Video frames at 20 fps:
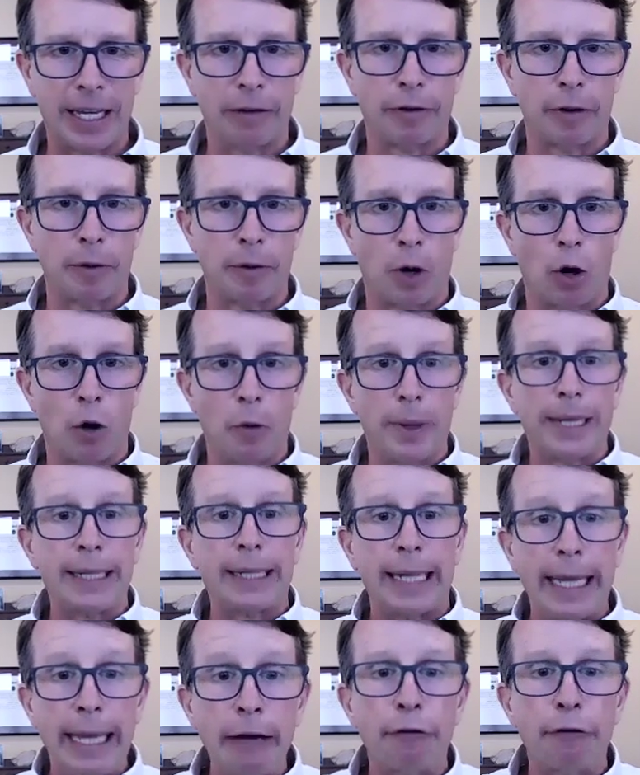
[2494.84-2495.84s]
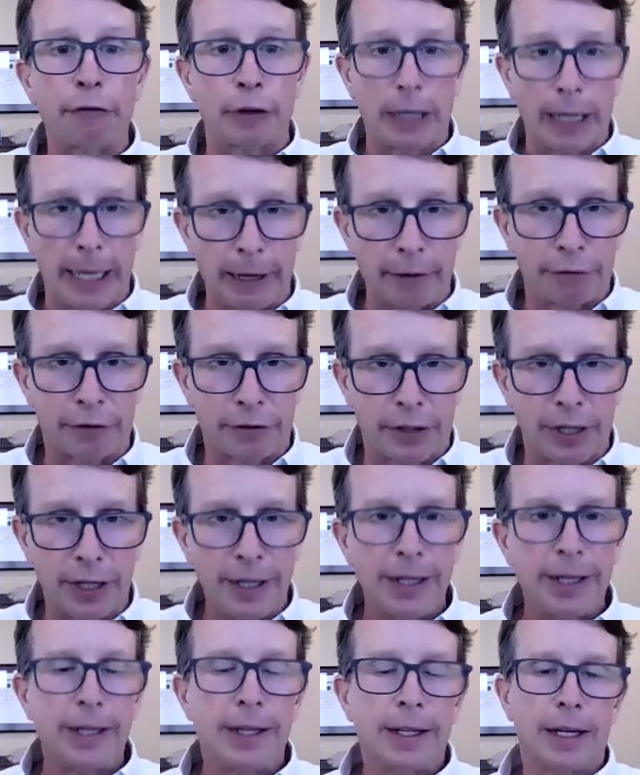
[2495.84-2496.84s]
moment if left
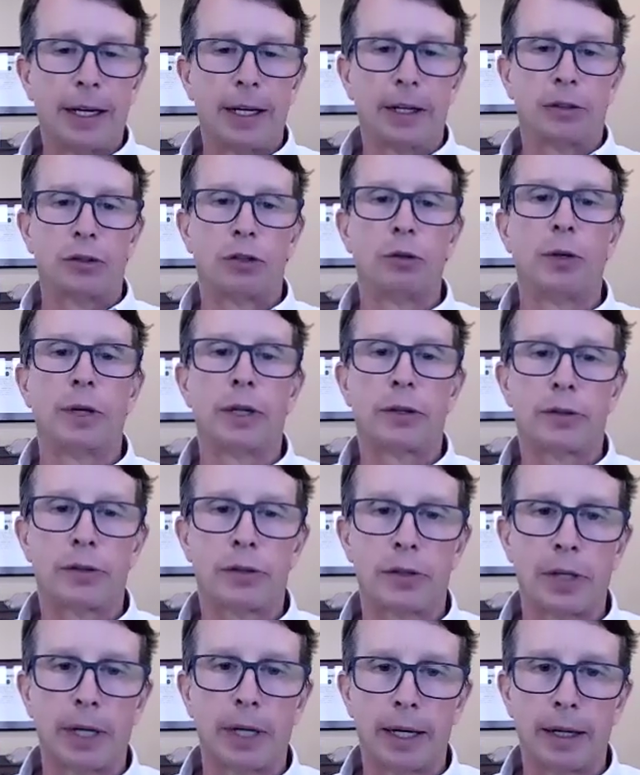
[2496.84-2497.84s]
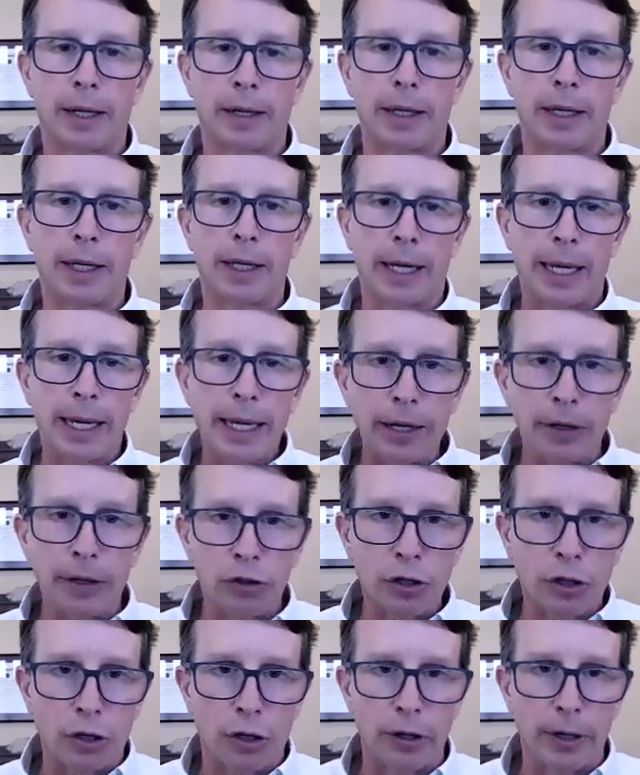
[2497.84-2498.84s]
to its in
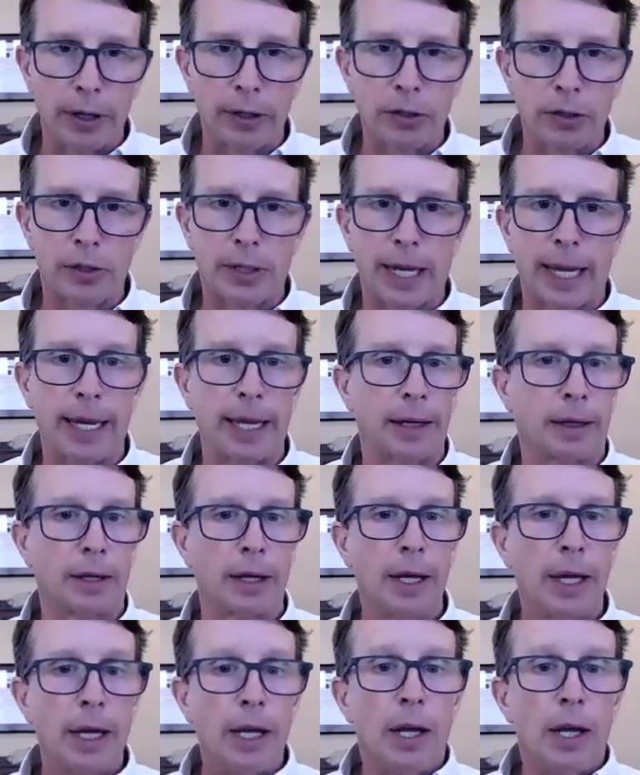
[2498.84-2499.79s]
its current state.